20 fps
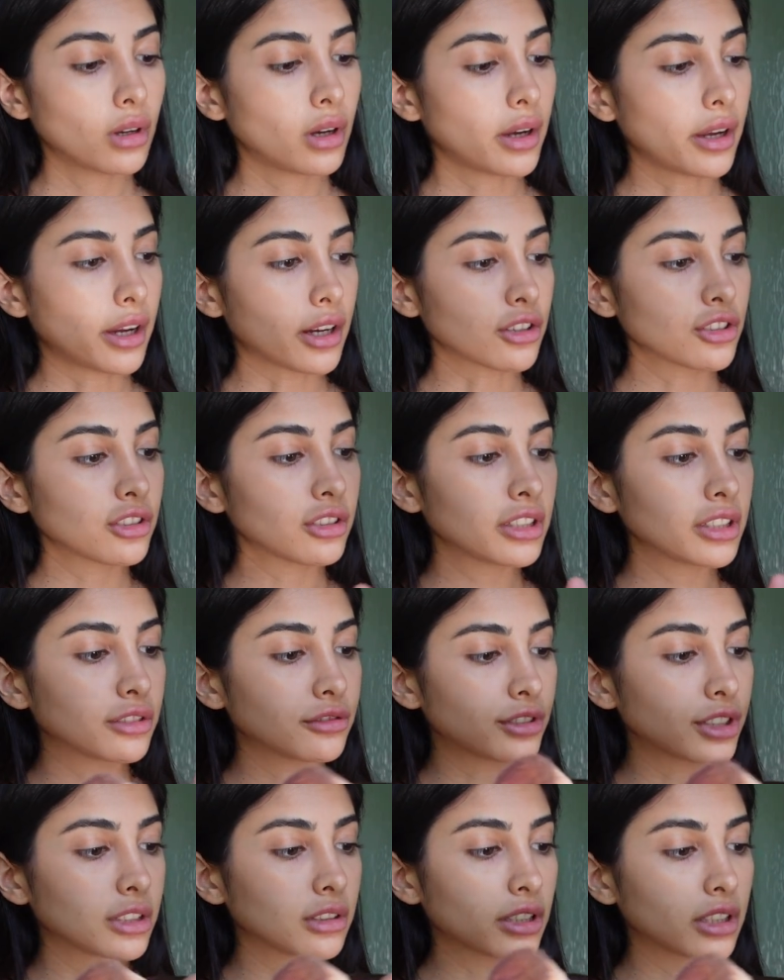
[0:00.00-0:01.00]
I actually
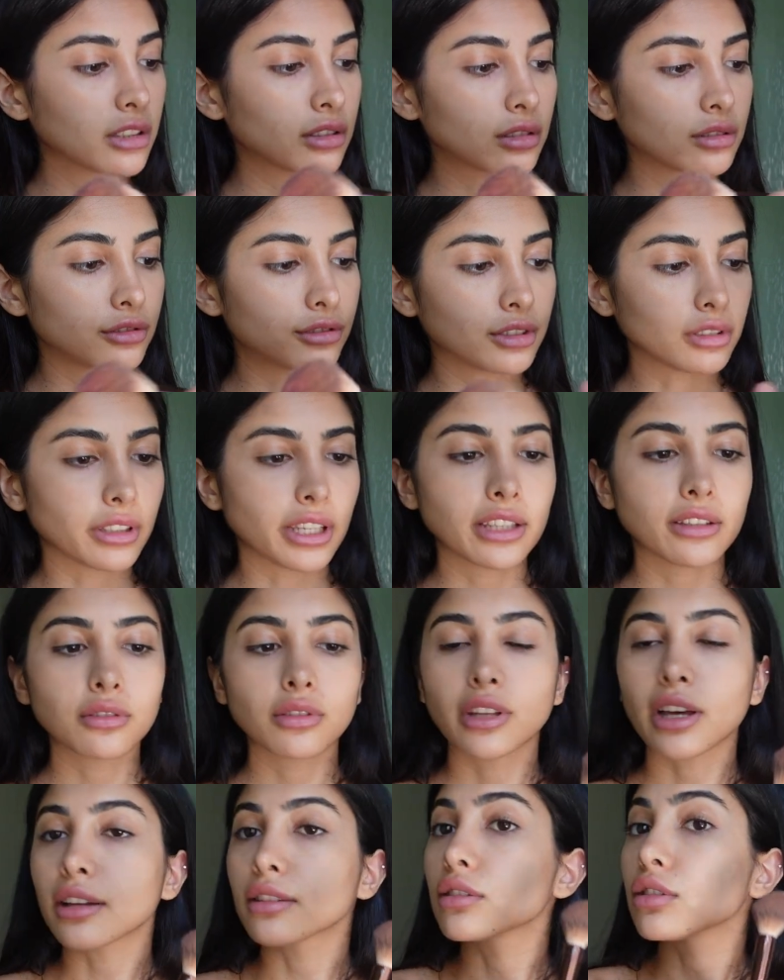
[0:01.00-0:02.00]
really relate
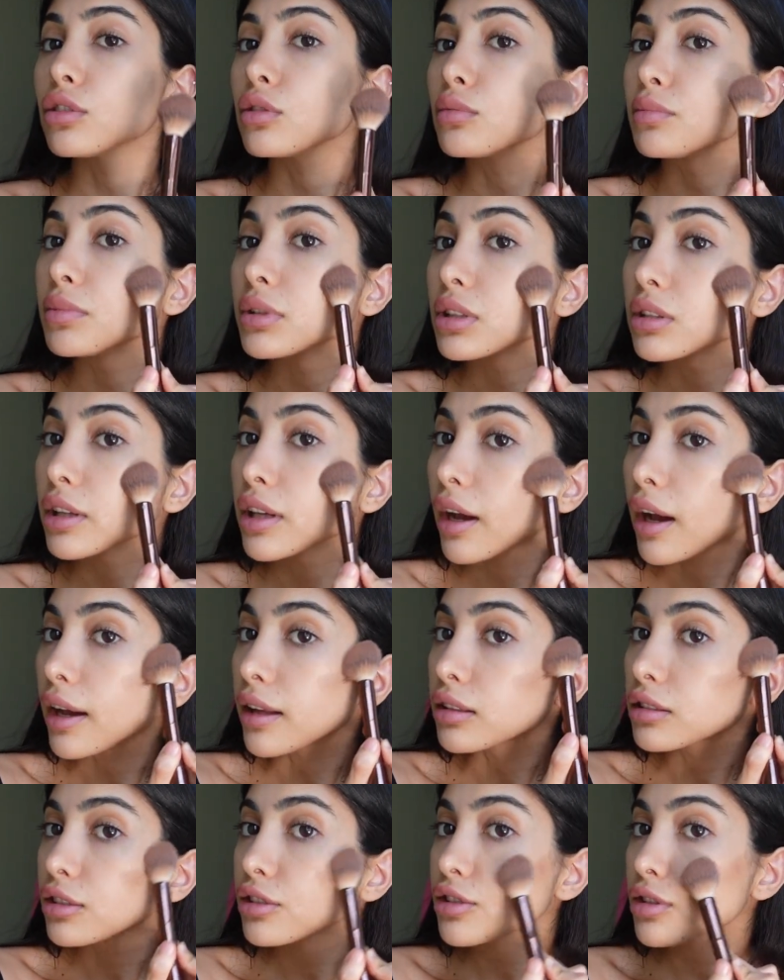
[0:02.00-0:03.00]
to that new Billie
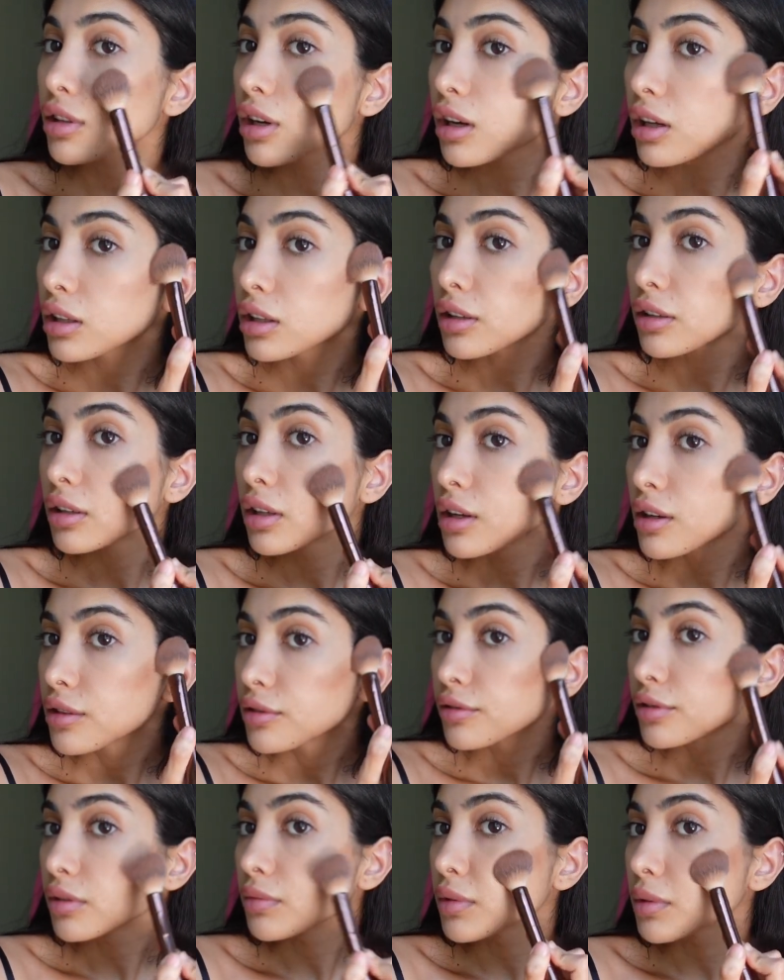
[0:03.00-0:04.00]
Eilish song
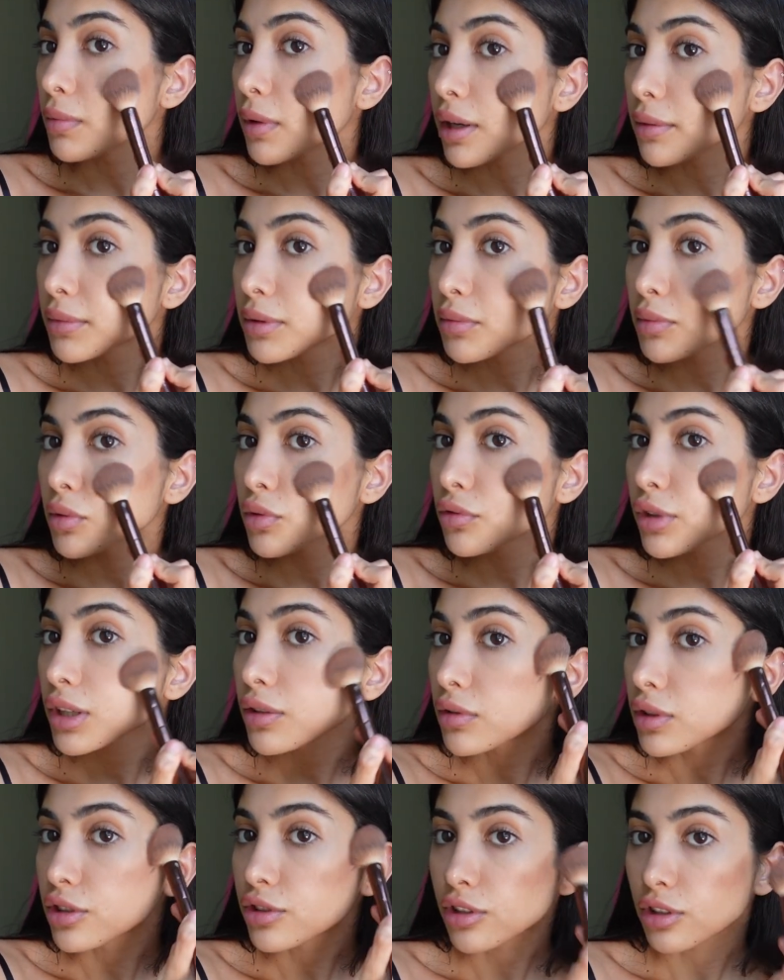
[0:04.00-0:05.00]
from the Barbie movie
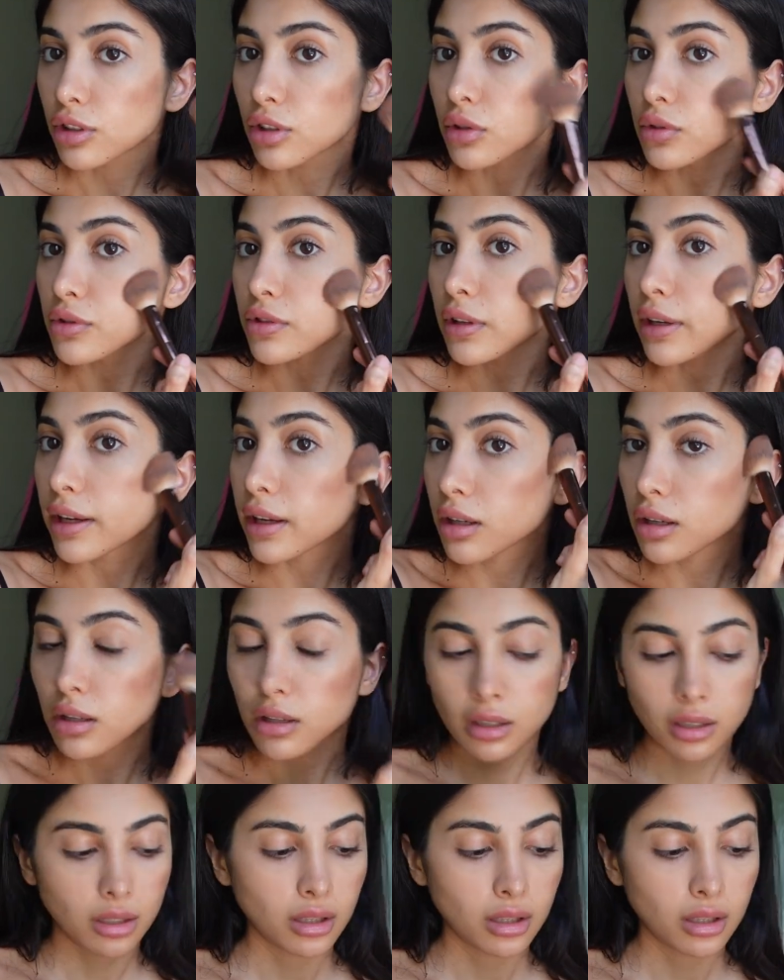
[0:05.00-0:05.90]
where she goes like,